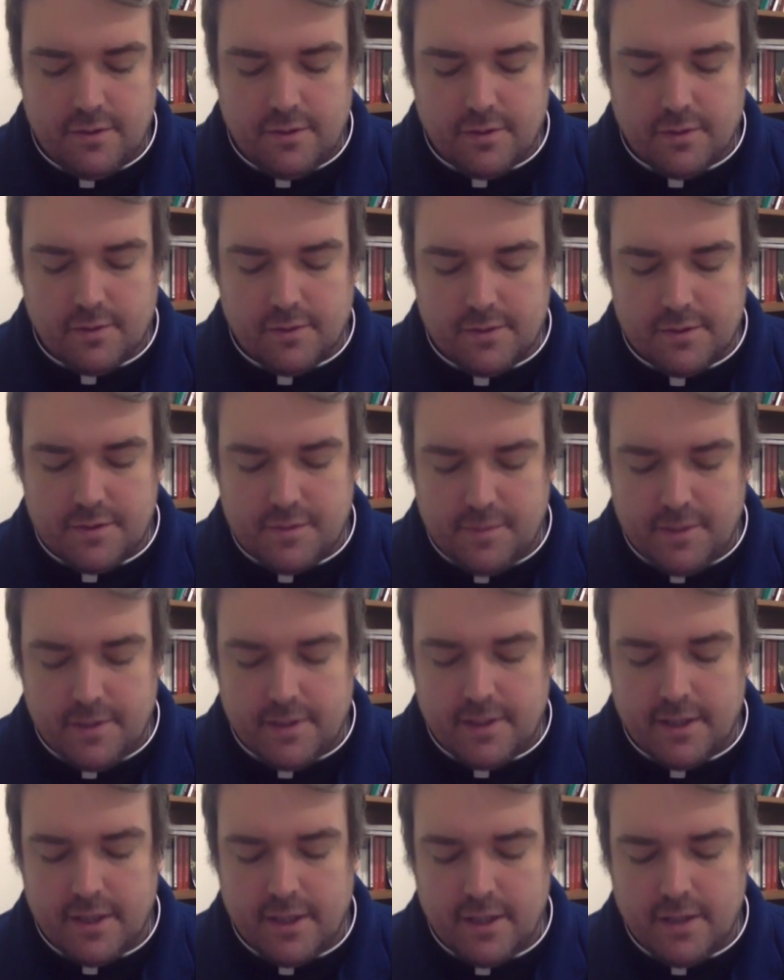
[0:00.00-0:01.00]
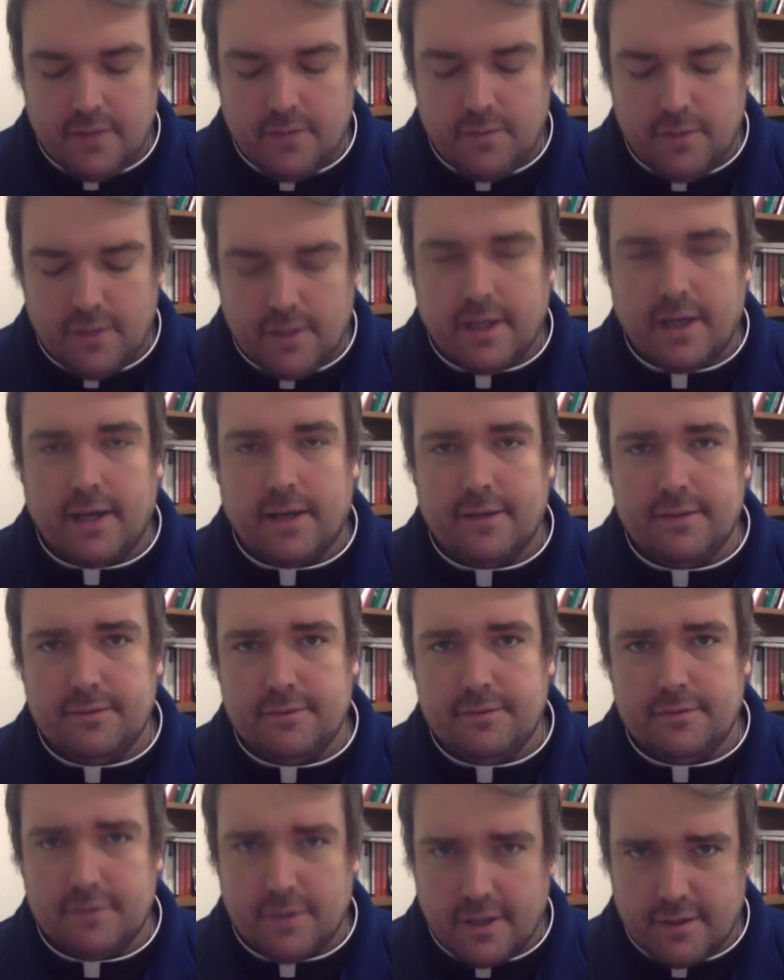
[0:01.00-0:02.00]
Holy Spirit, one God,
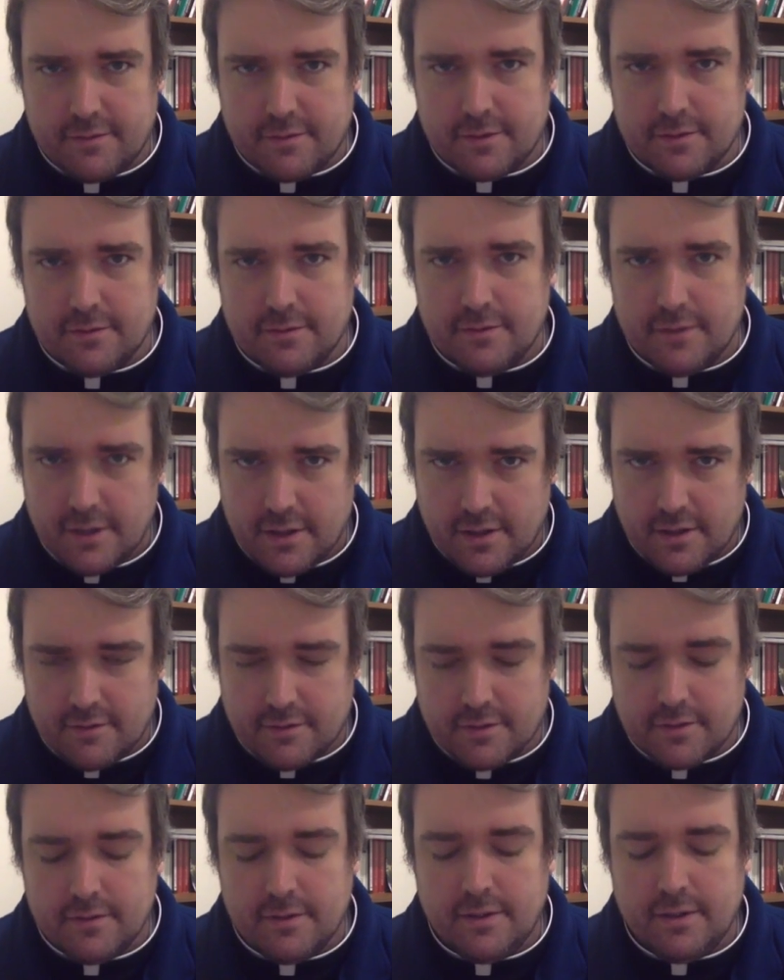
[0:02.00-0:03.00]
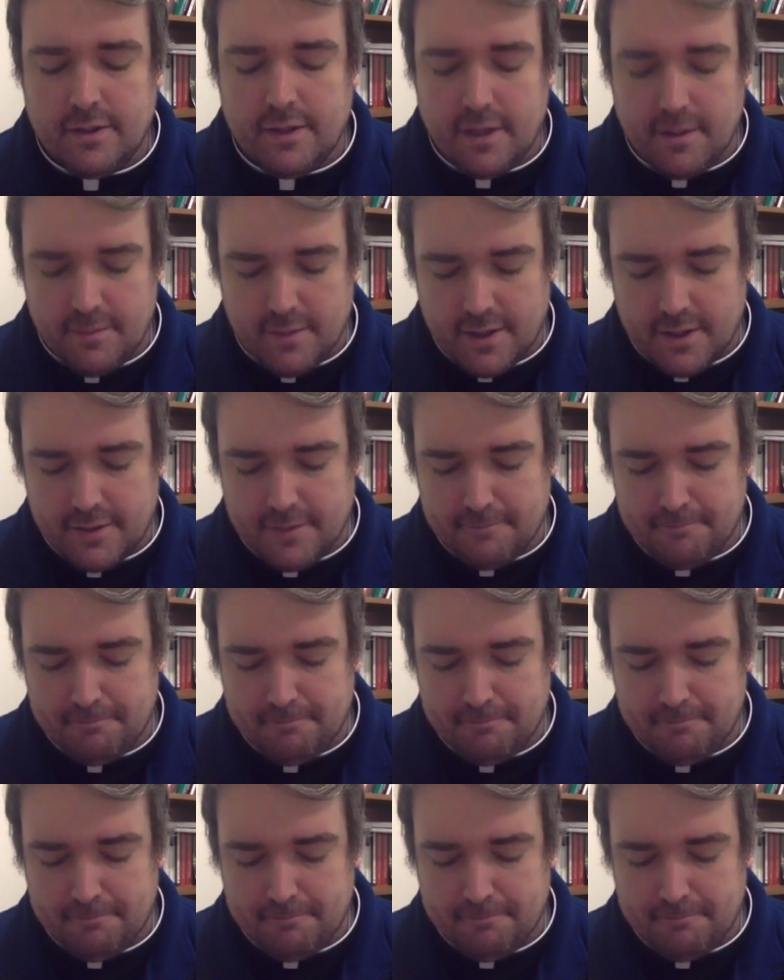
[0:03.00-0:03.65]
forever and ever. Amen."